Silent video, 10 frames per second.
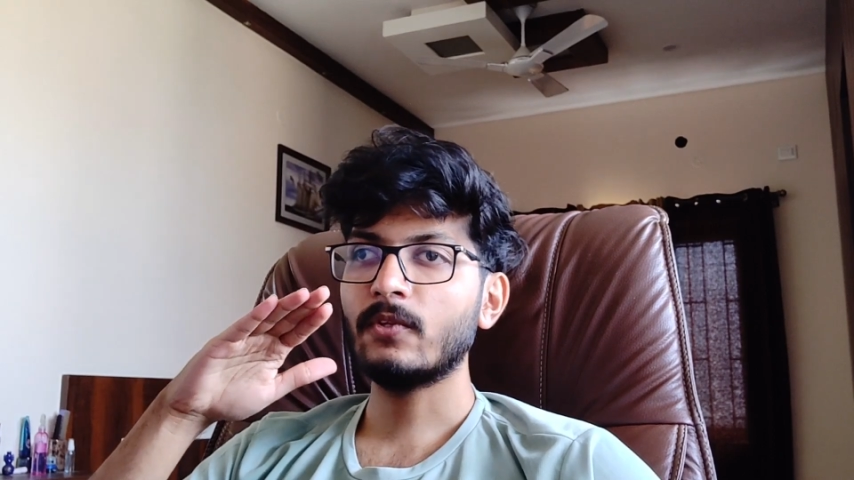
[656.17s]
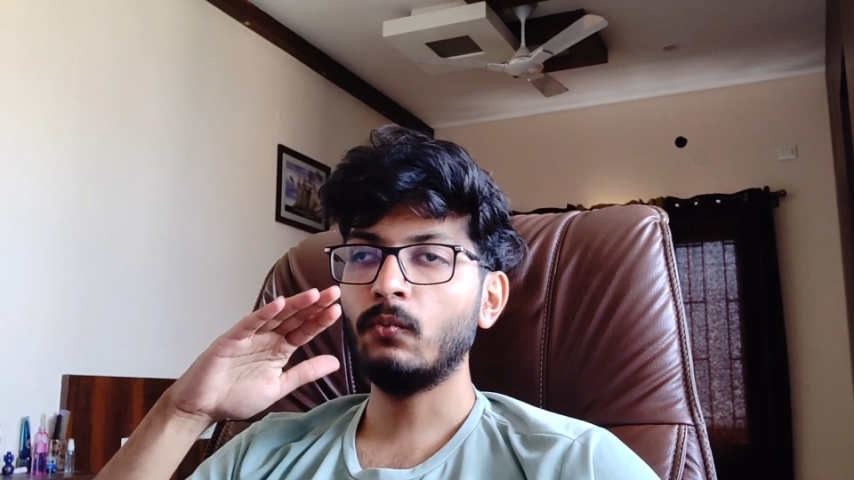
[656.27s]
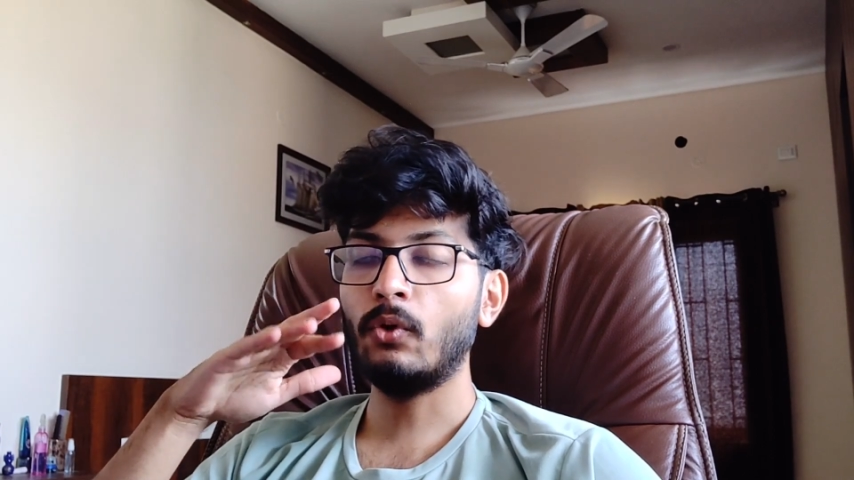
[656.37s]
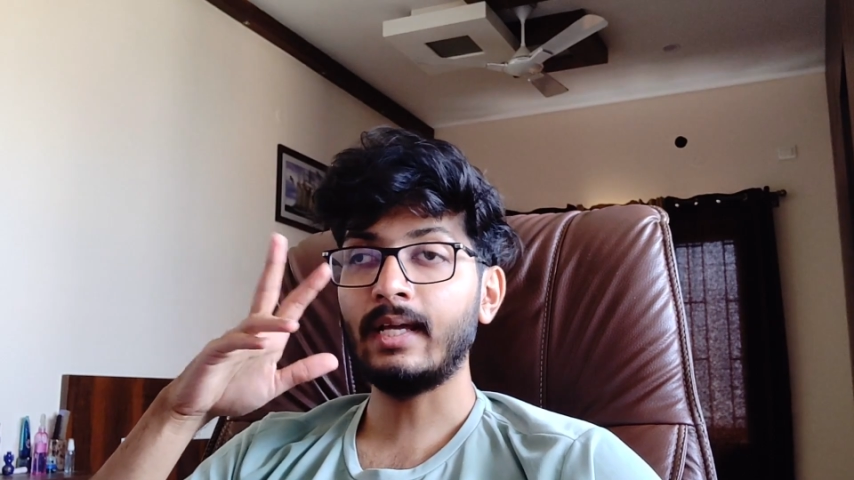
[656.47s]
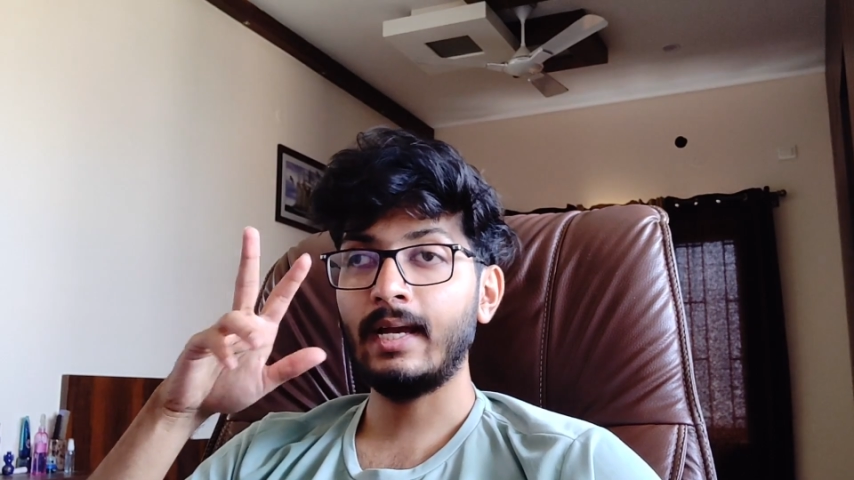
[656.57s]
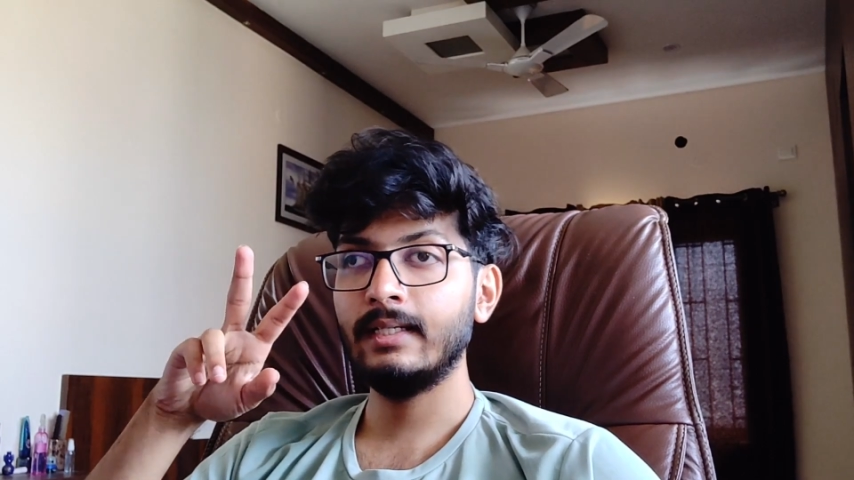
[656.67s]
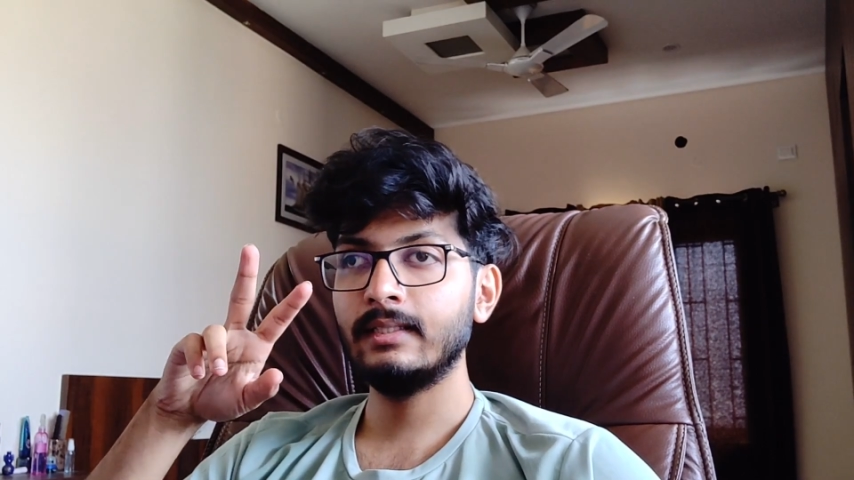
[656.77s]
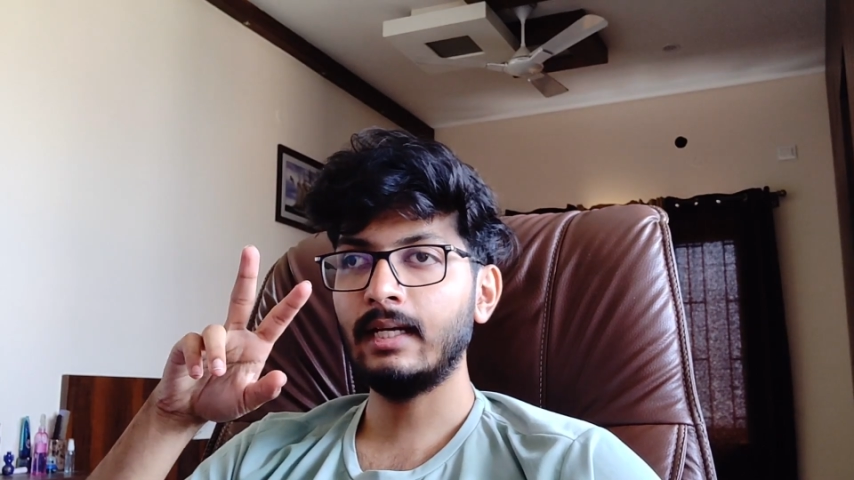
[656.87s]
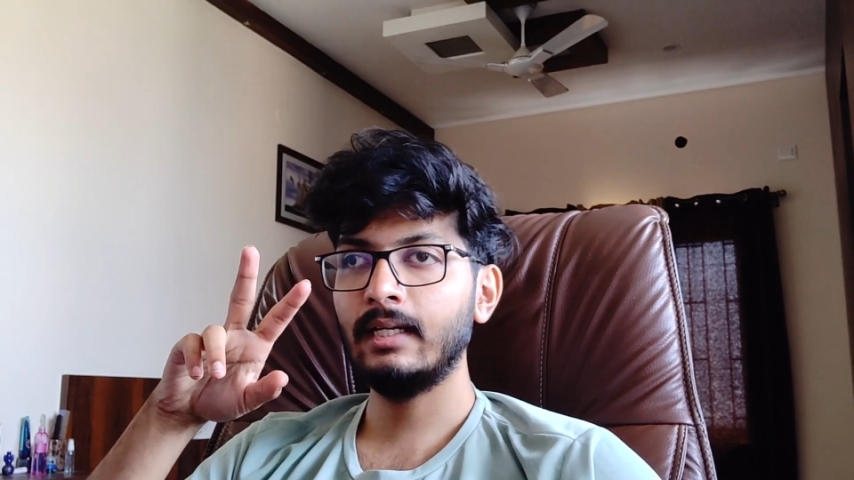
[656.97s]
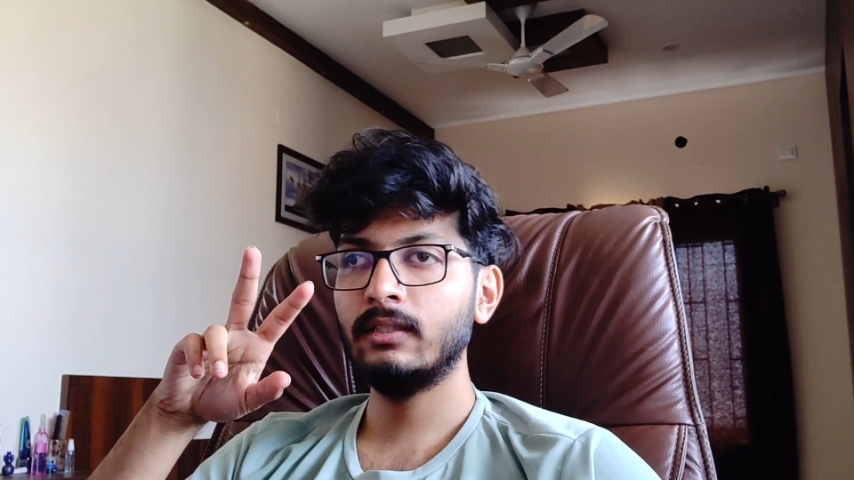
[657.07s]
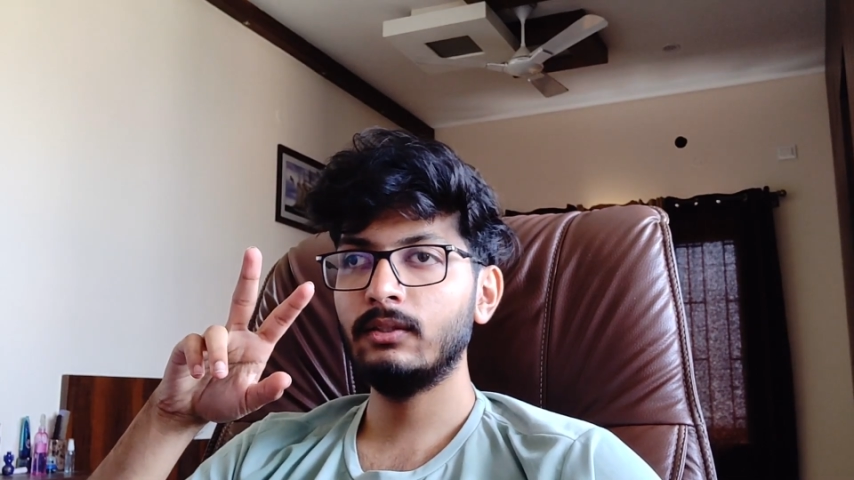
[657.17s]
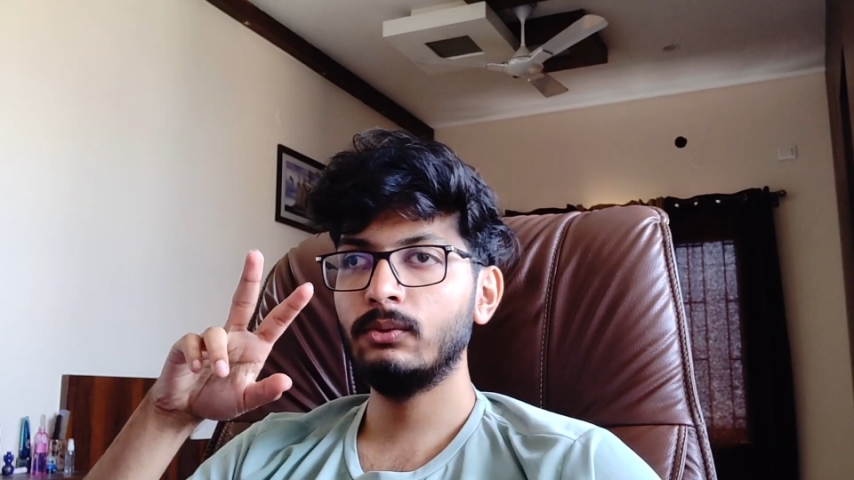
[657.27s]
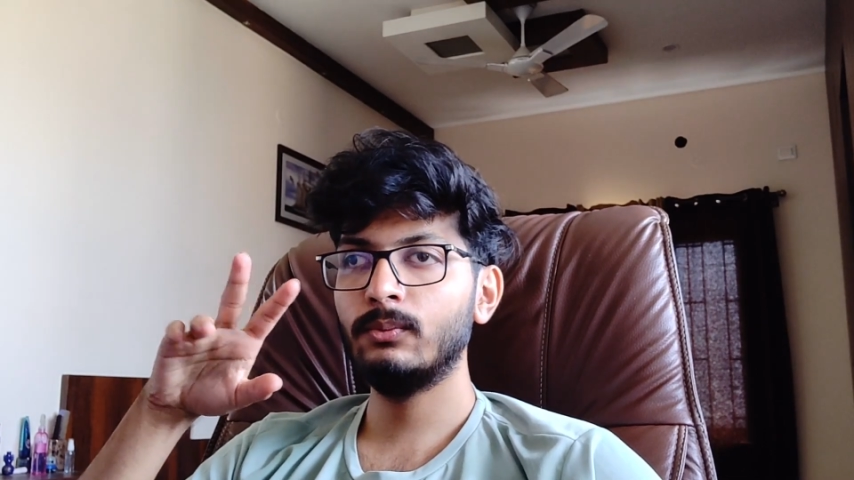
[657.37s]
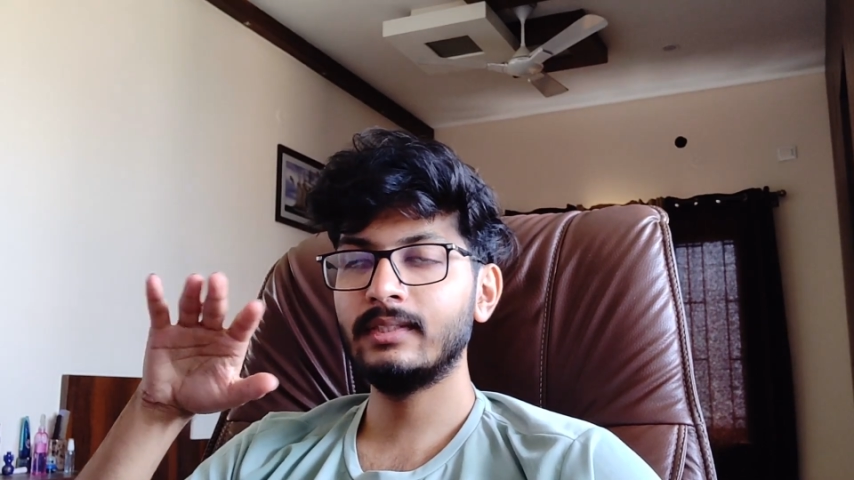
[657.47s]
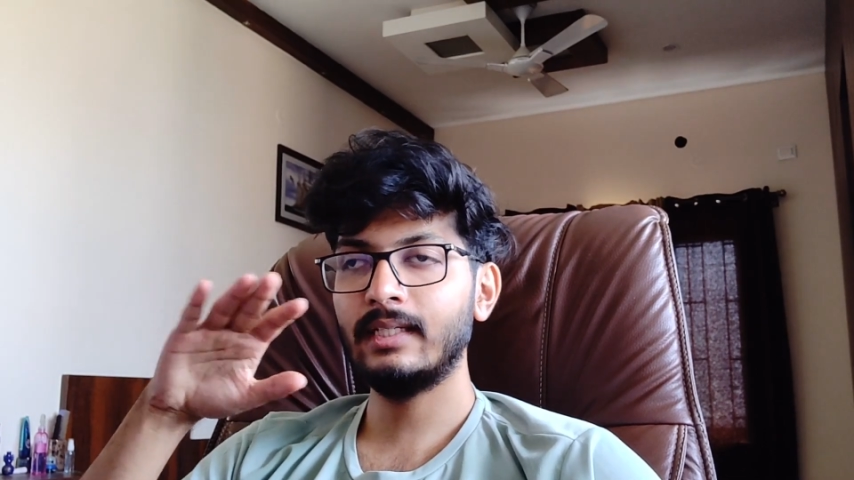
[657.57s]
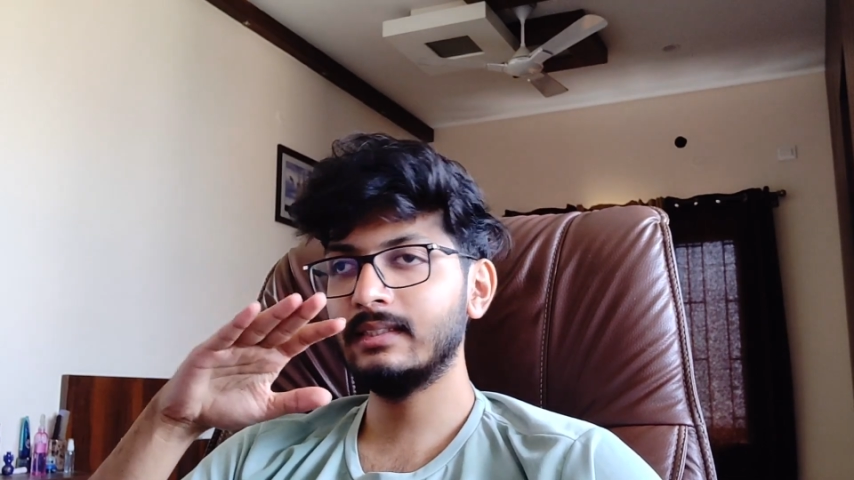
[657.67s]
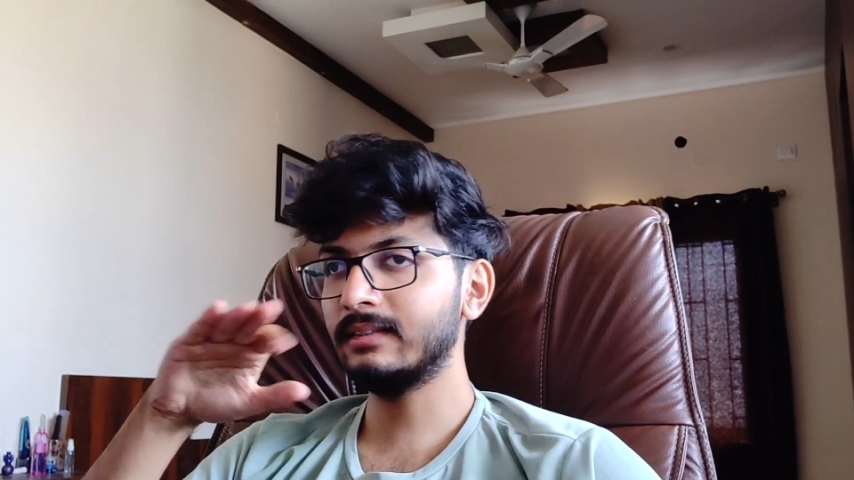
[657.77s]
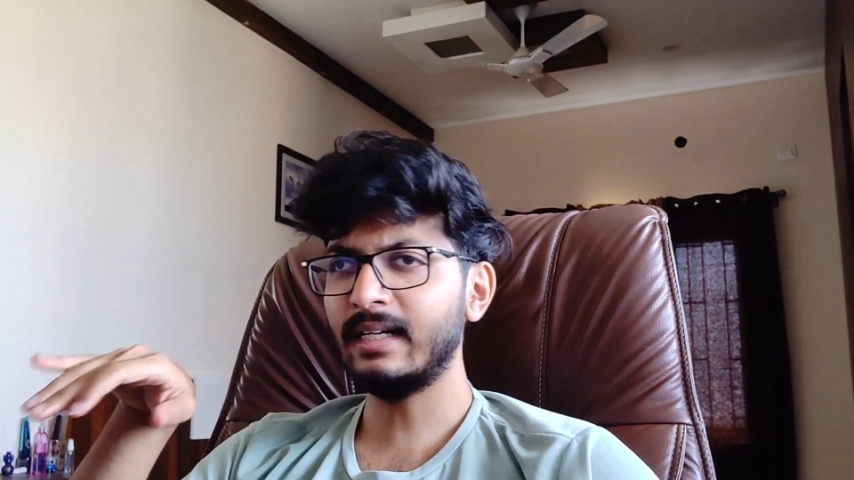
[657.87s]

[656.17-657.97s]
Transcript: what I decided to do was I just